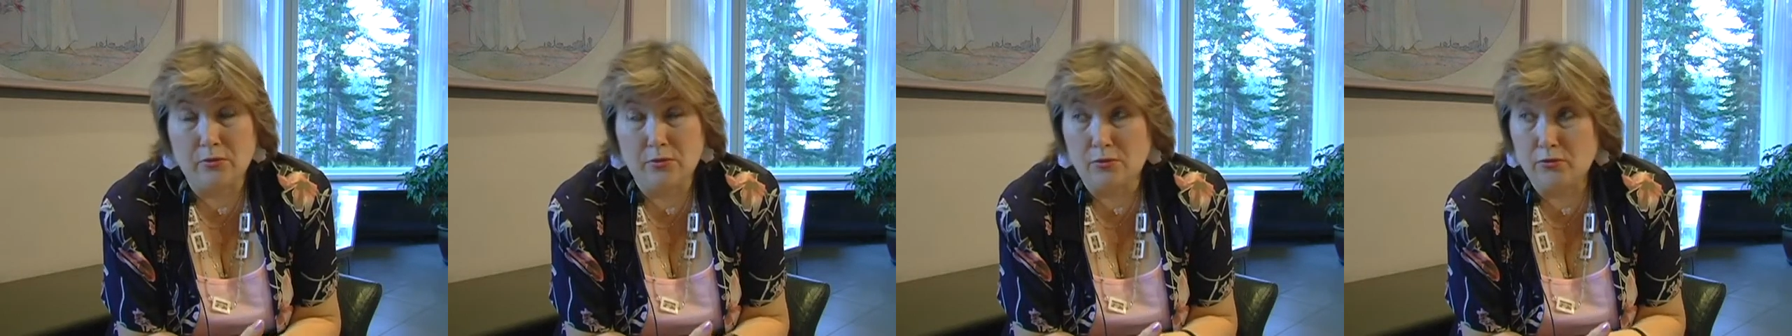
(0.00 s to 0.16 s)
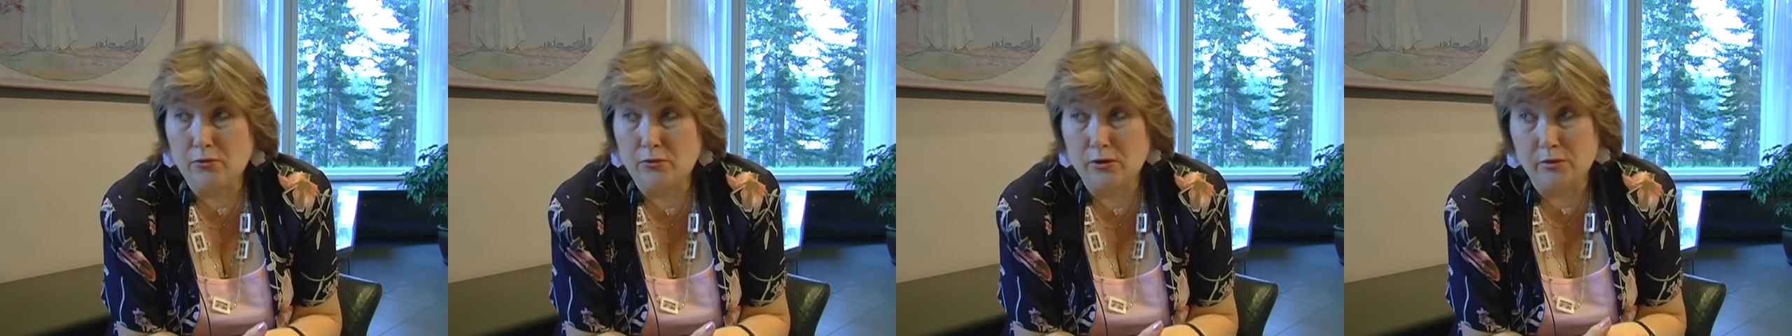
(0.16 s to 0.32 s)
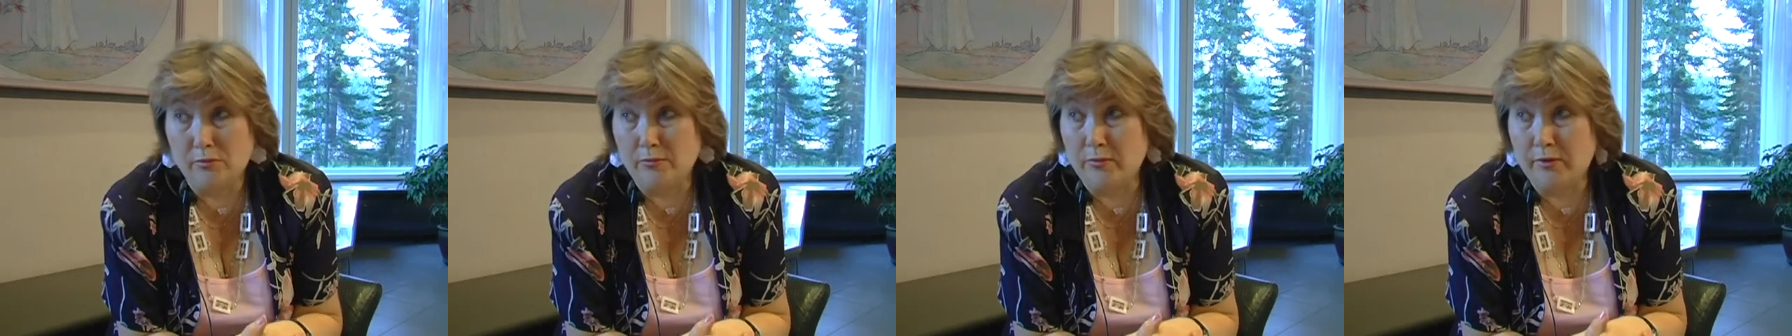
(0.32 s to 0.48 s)

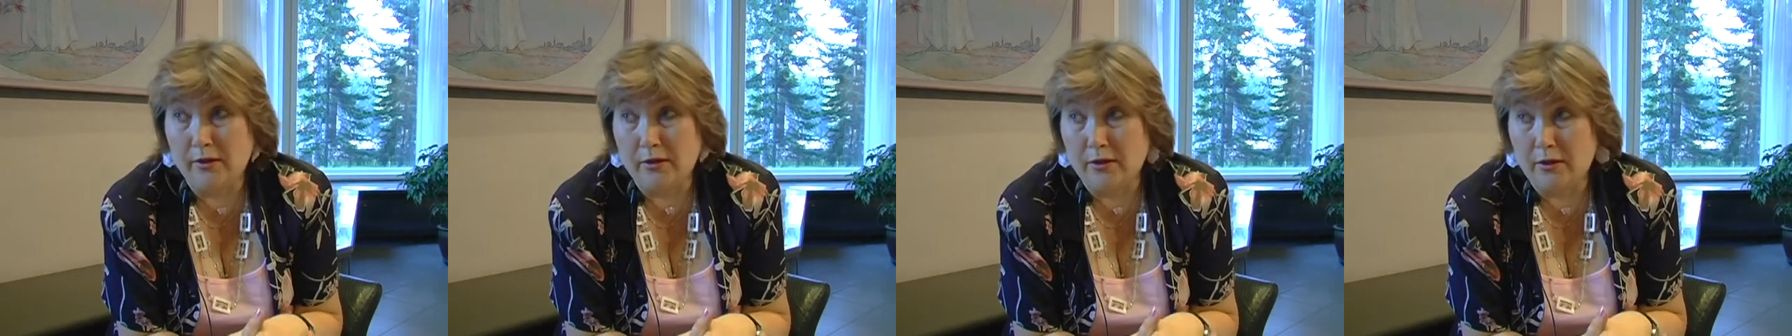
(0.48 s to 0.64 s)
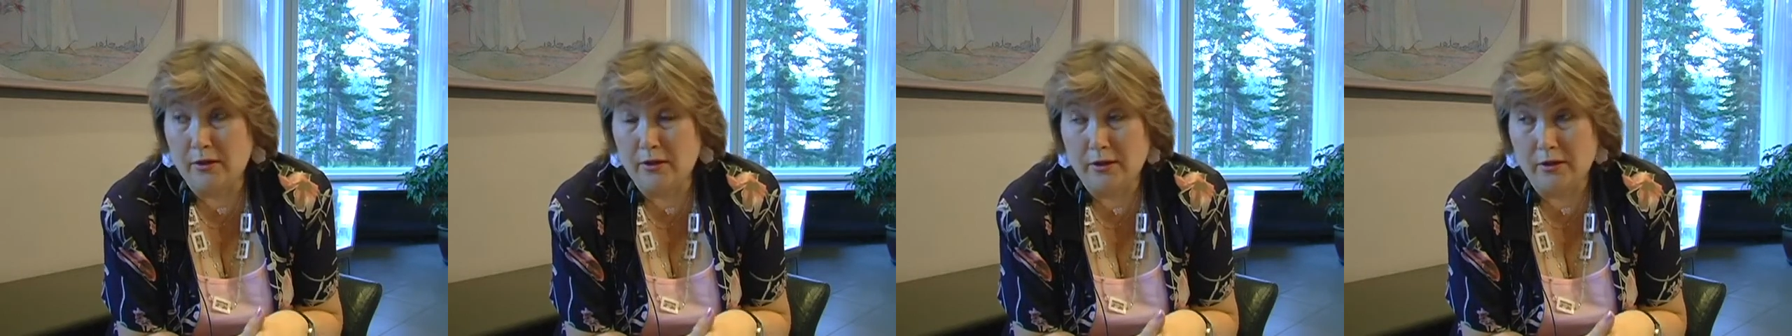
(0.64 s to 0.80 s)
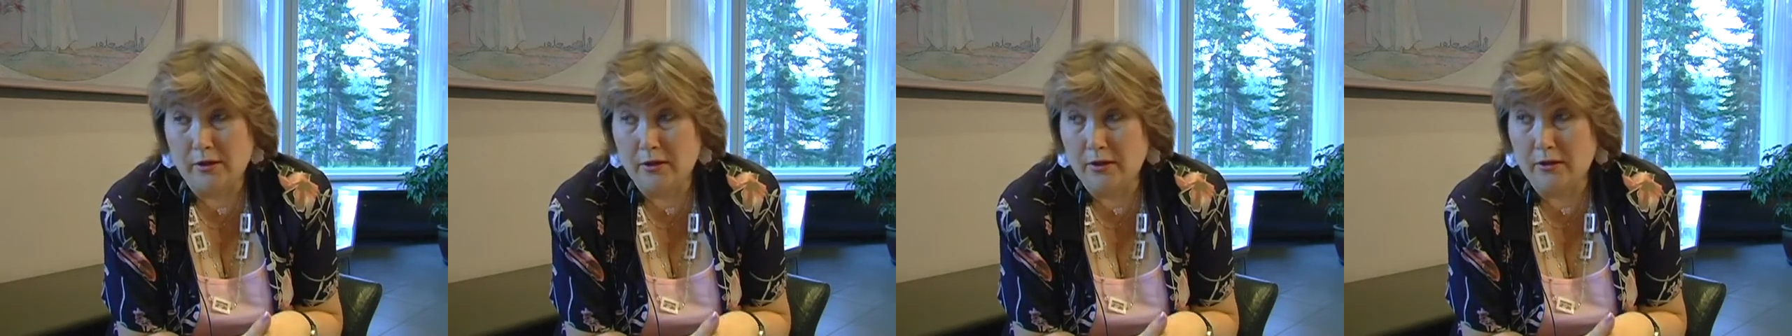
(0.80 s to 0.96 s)
will
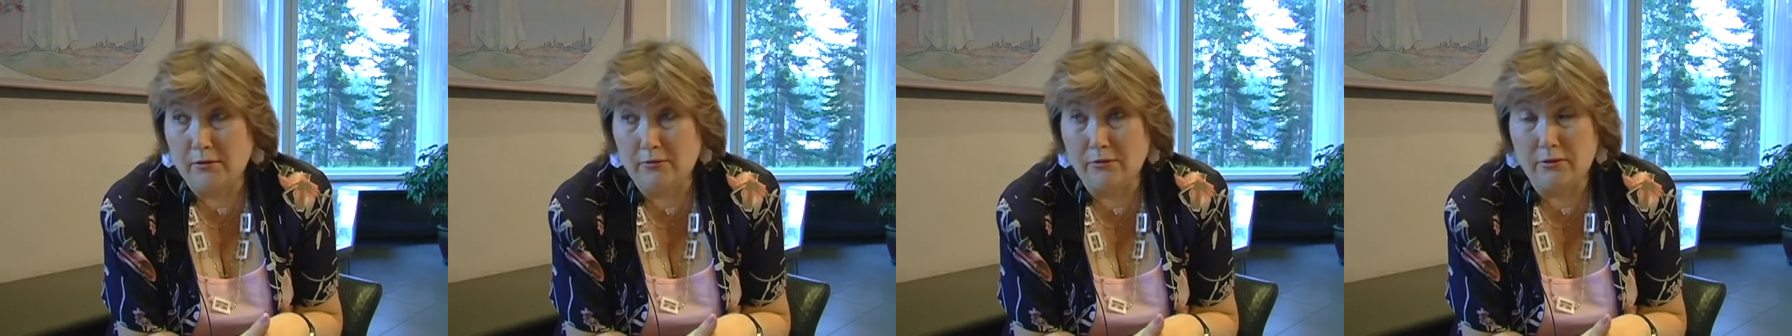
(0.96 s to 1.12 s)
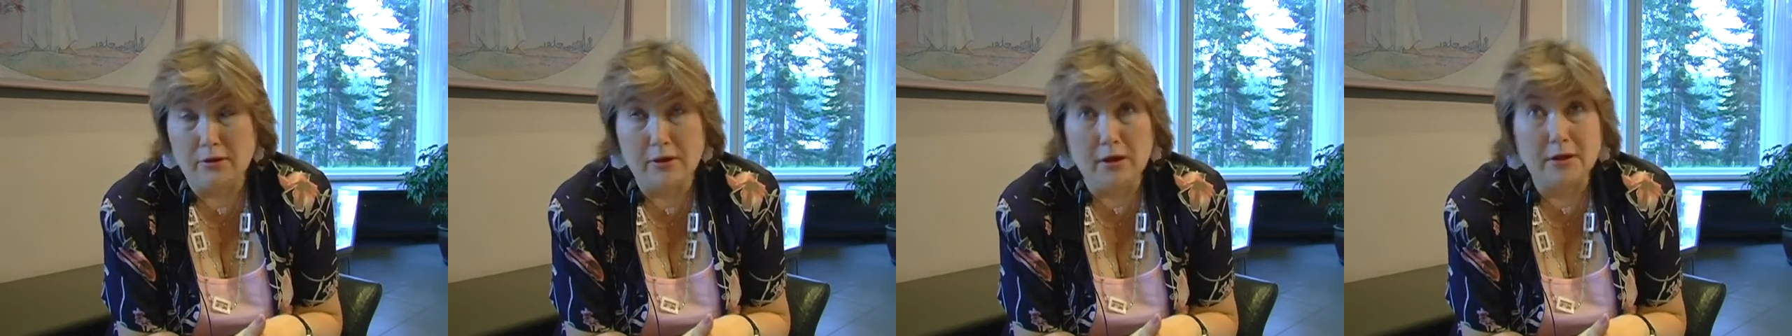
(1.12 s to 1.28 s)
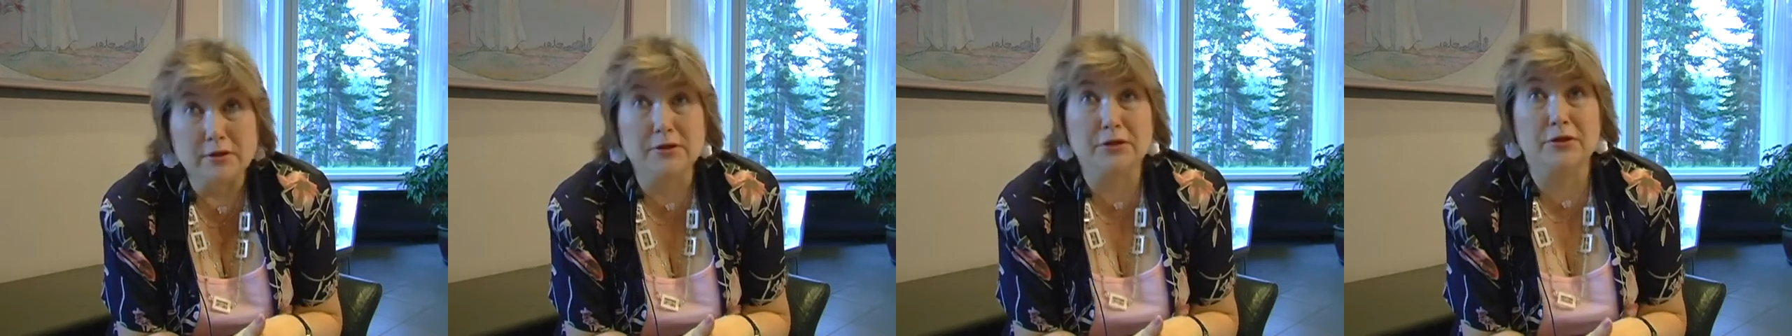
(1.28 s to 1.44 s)
be
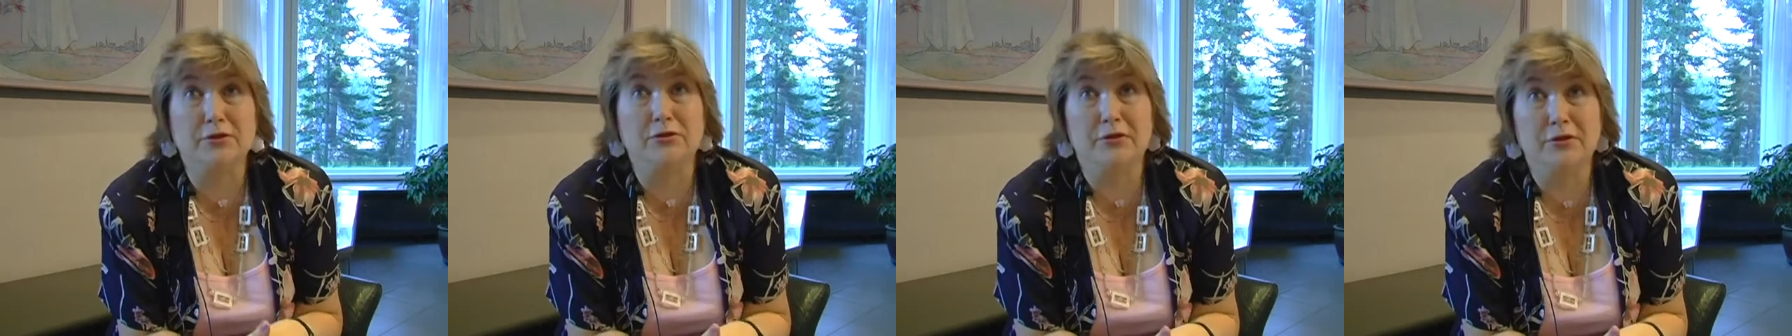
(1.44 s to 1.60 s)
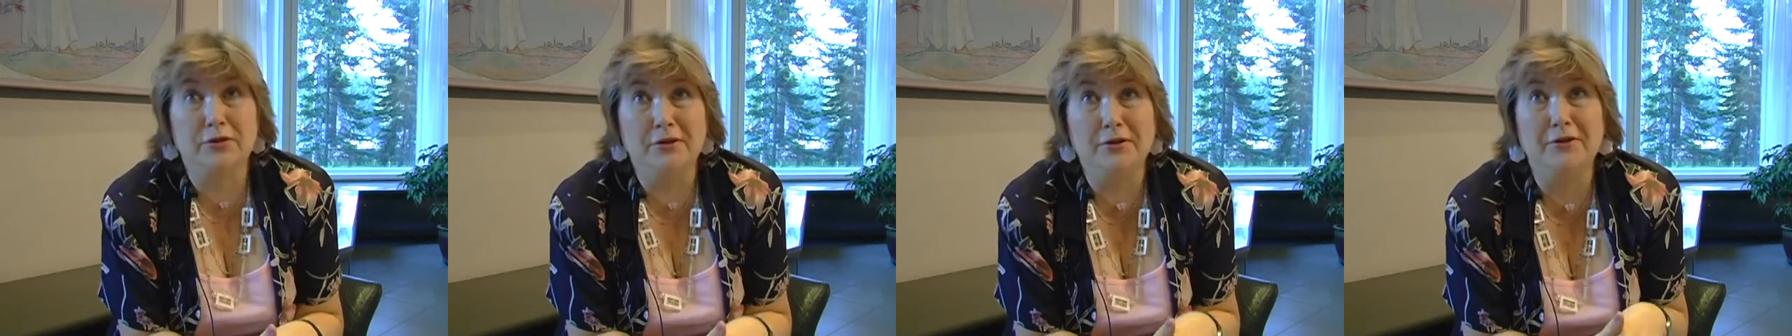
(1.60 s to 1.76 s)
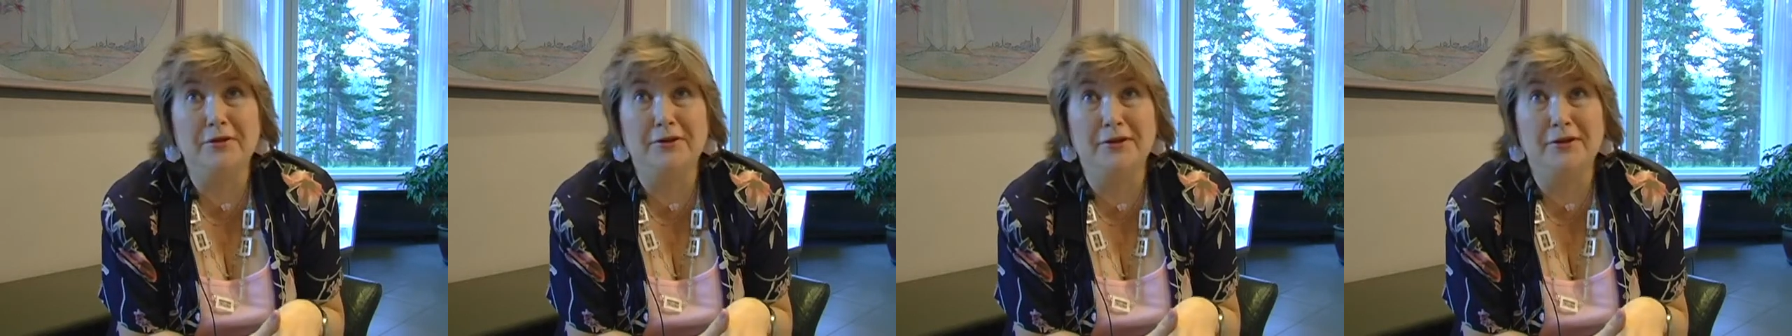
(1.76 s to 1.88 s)
even asked